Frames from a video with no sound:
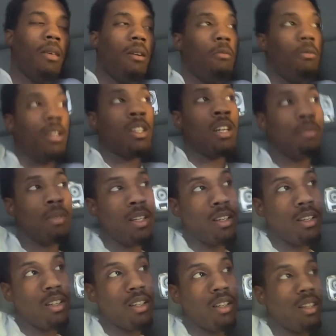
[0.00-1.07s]
A company
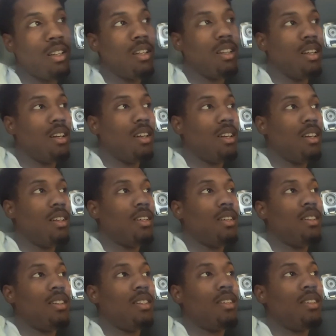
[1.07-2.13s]

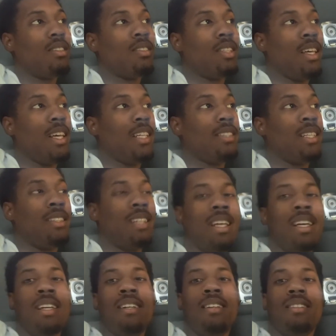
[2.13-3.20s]
says that they